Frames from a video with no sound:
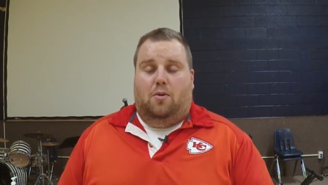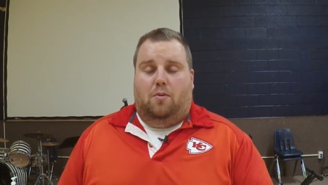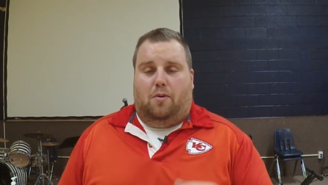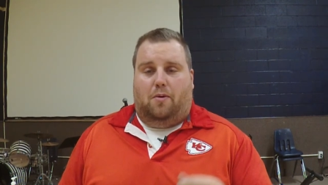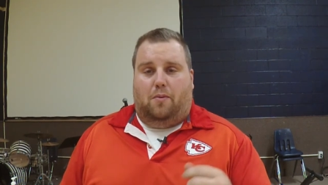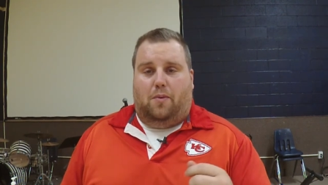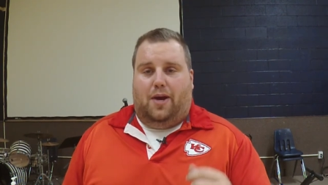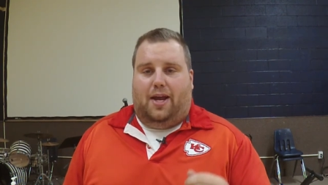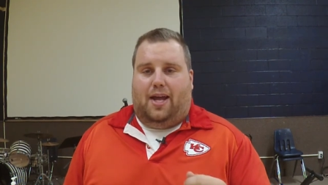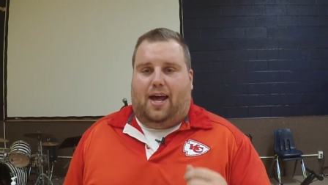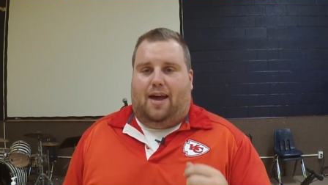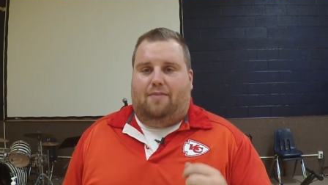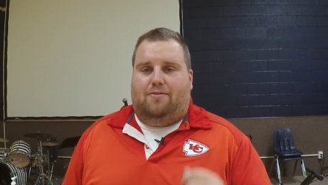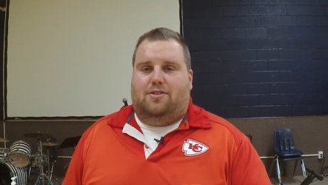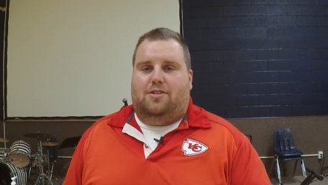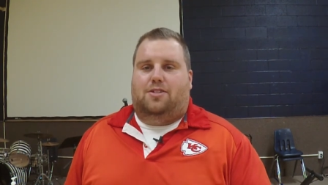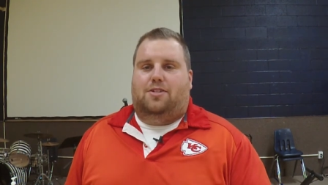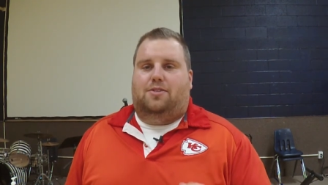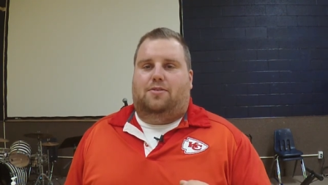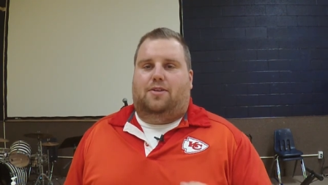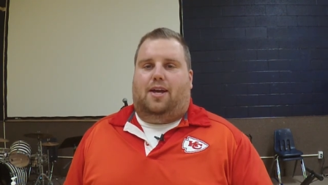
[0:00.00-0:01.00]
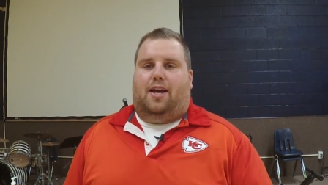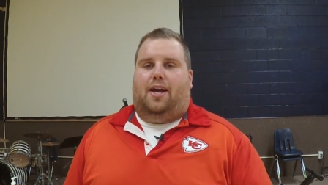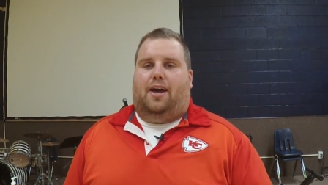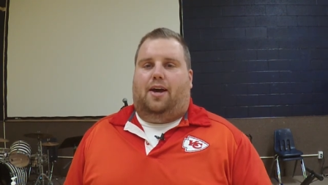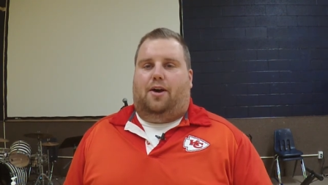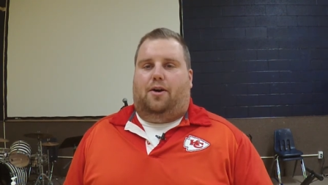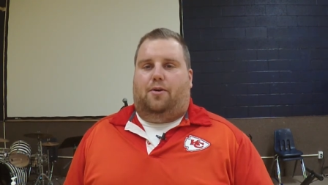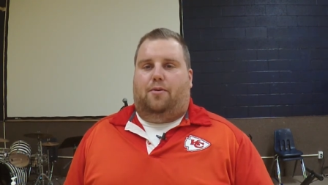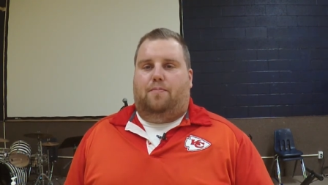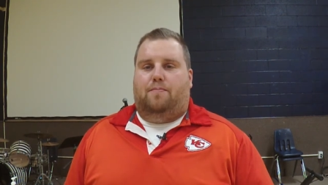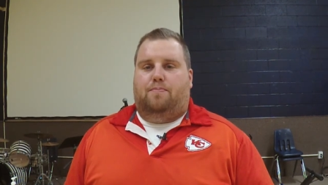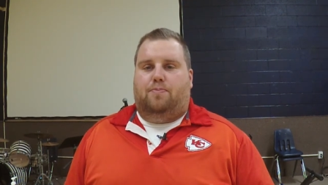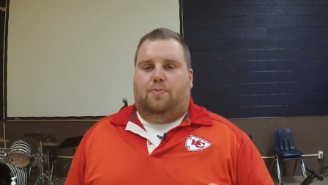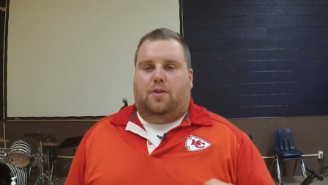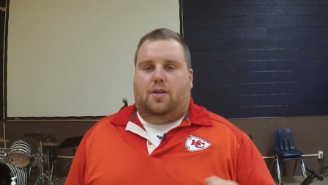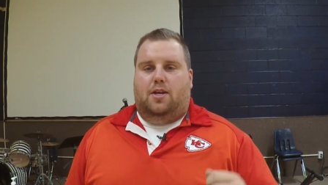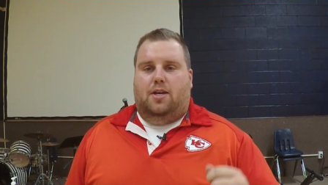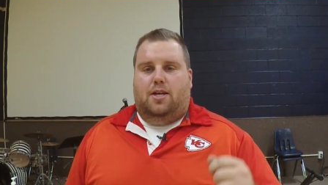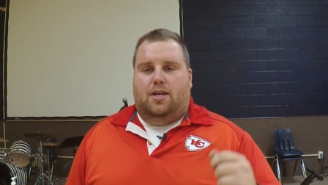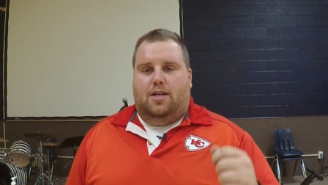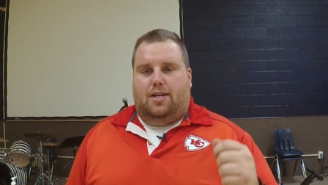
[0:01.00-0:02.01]
What we have to do now
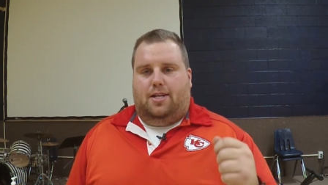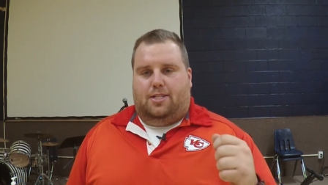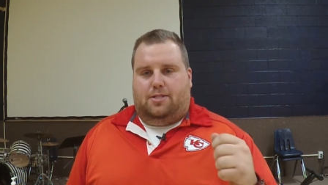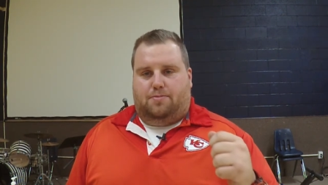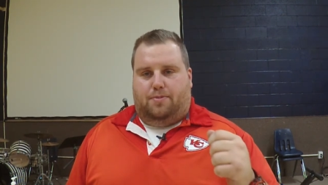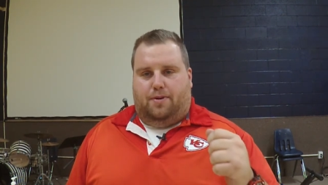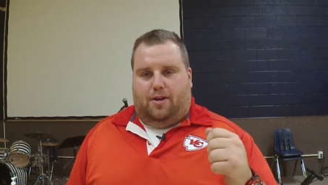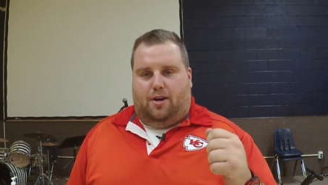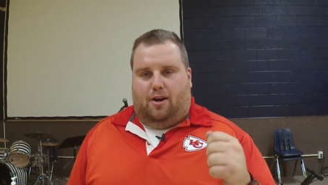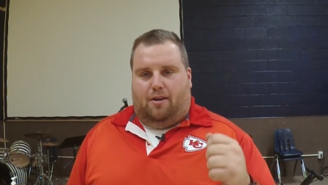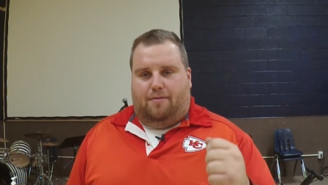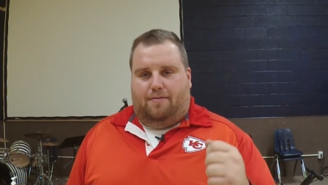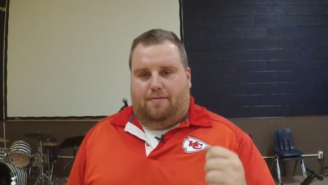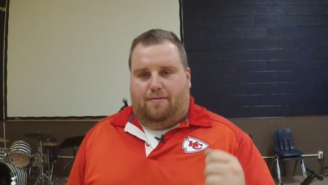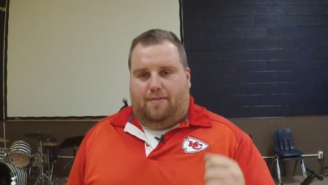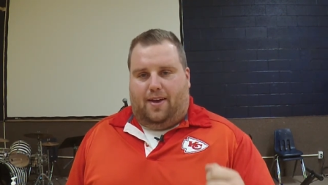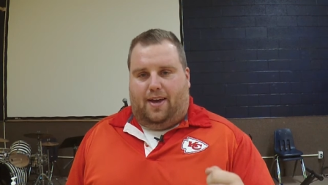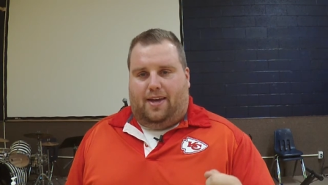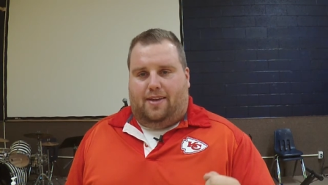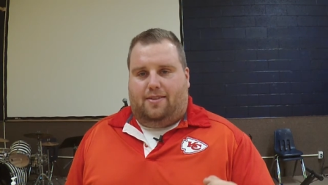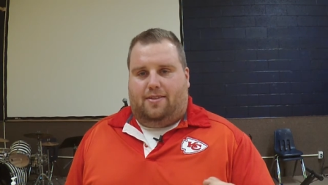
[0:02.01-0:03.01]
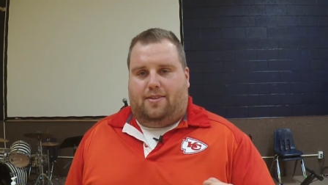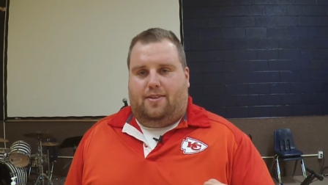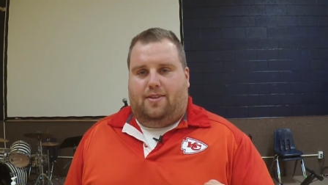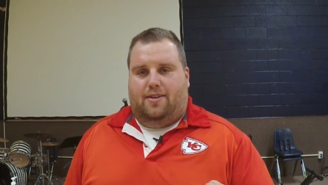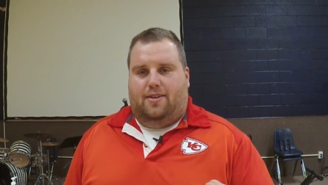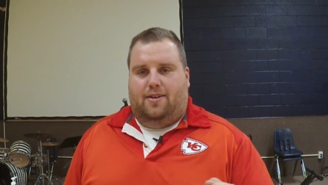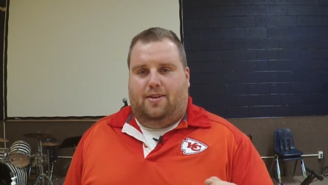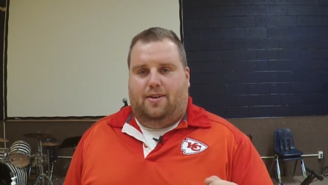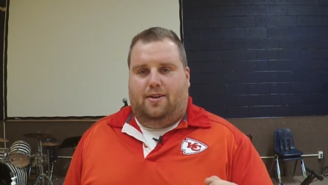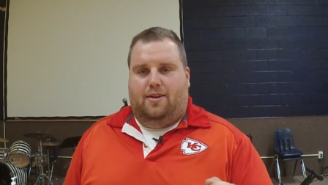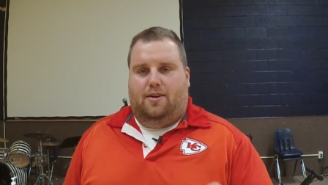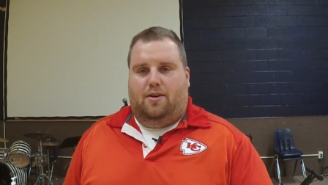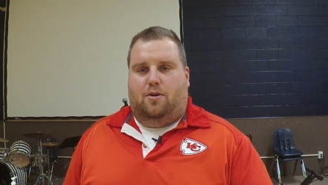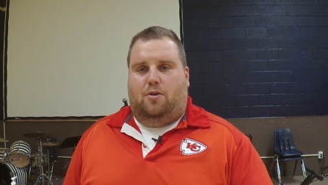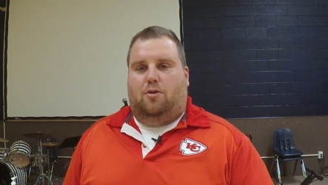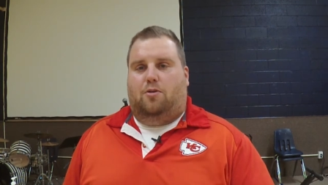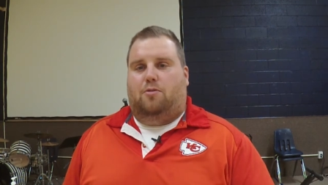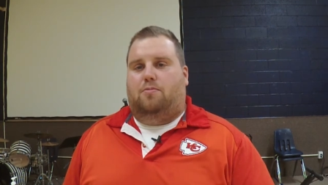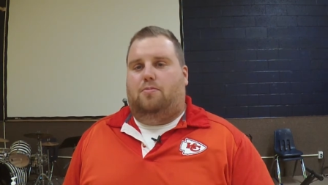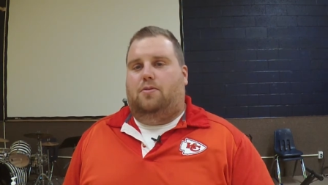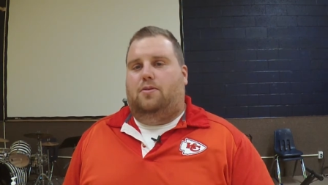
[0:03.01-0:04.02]
is put our faith,
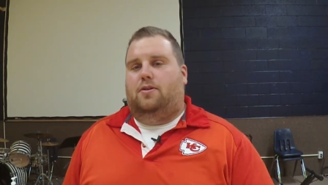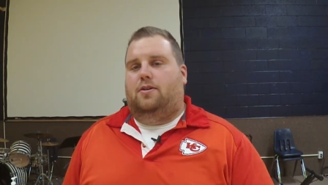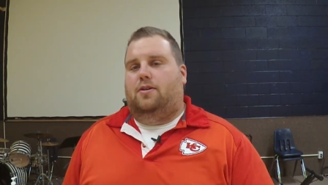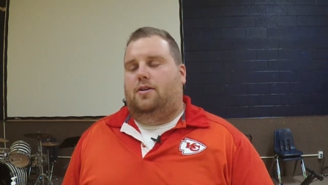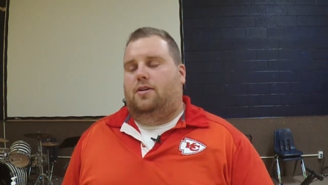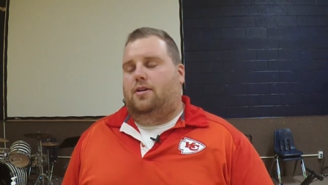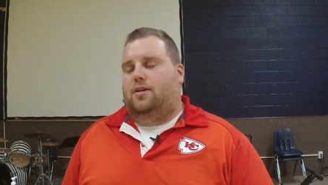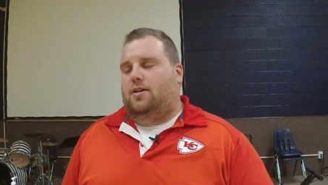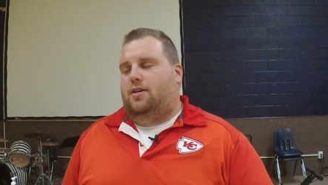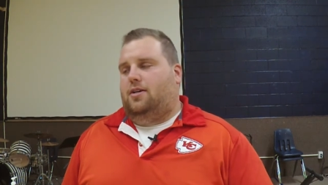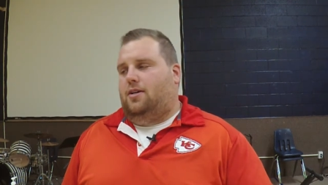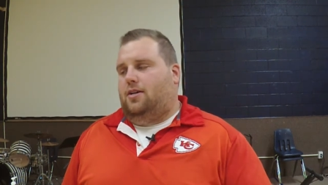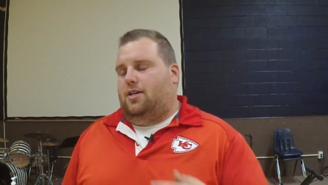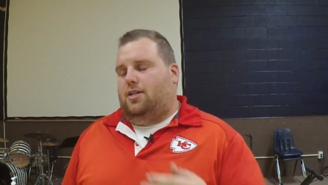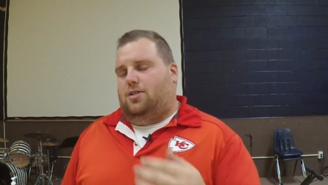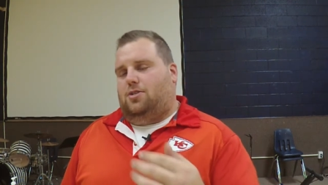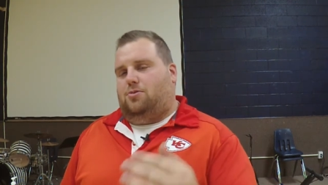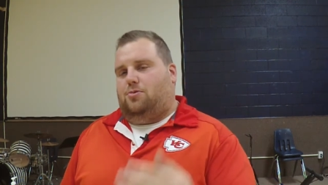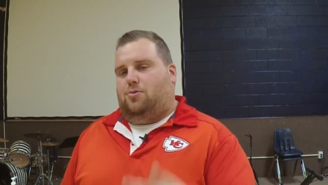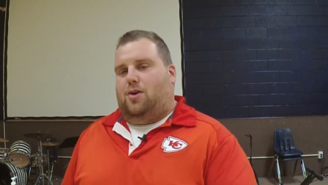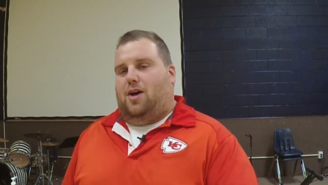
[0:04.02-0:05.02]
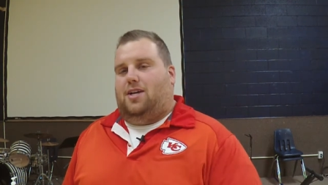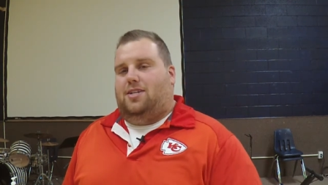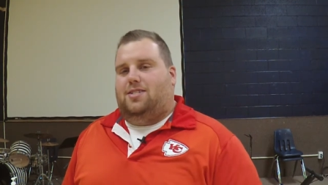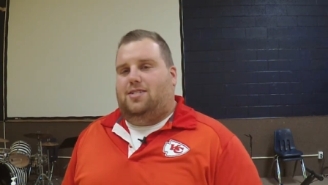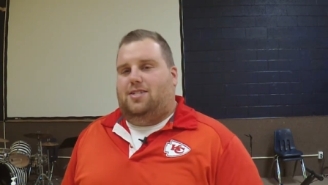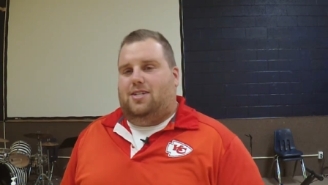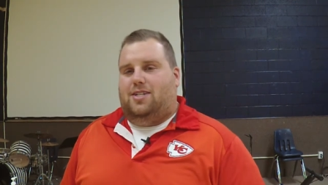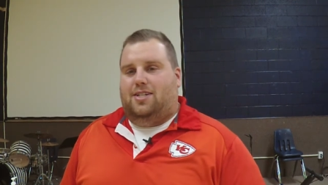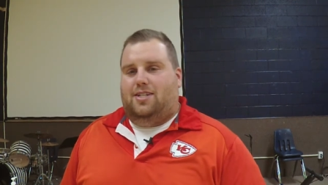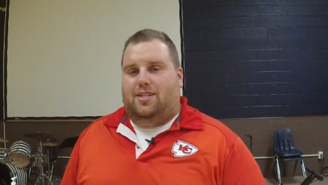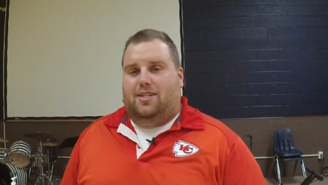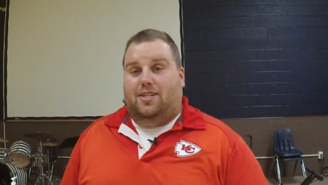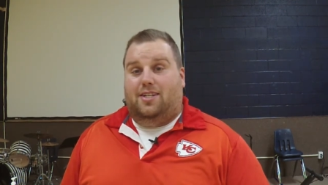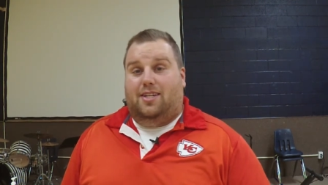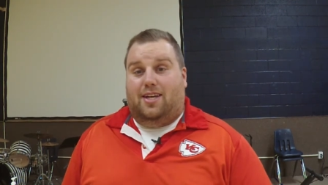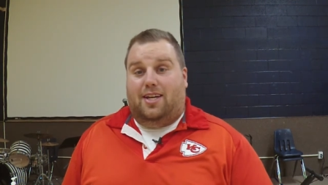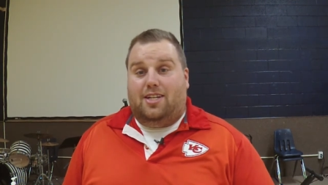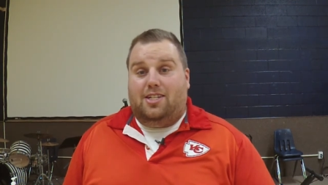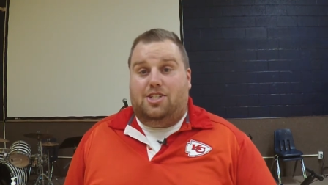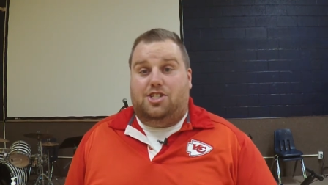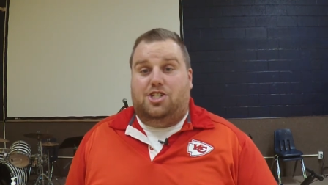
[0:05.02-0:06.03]
hope, and trust
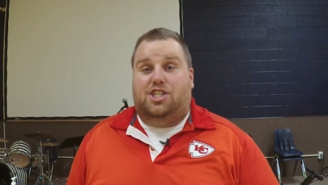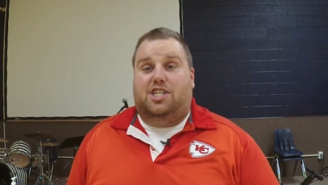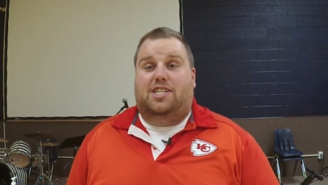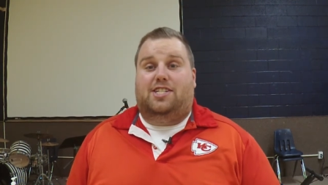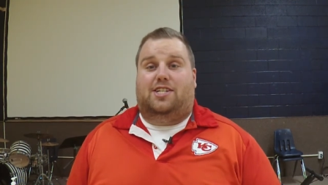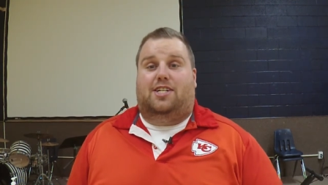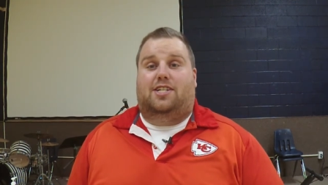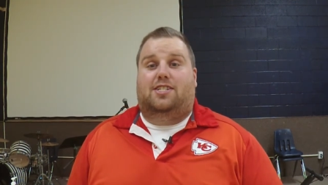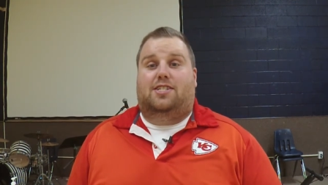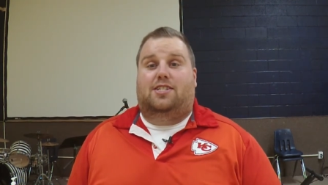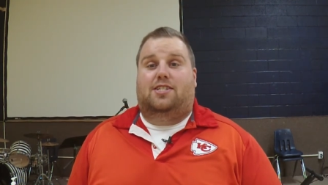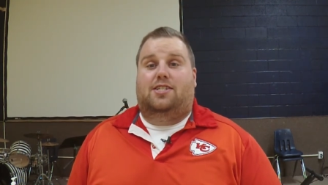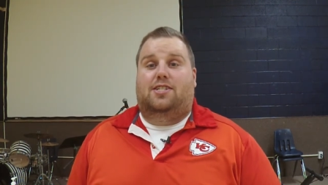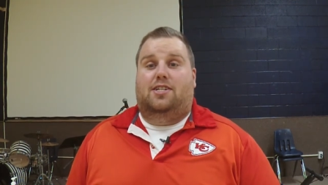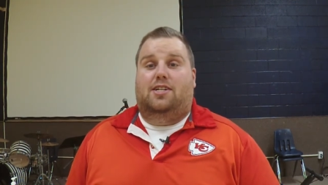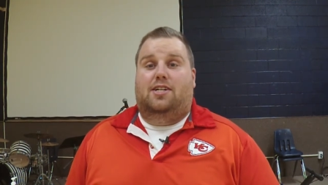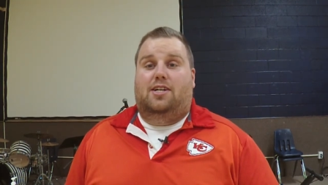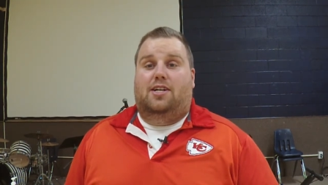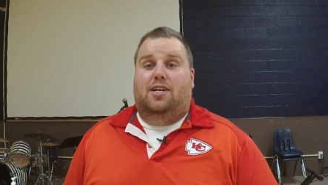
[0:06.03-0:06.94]
in Jesus.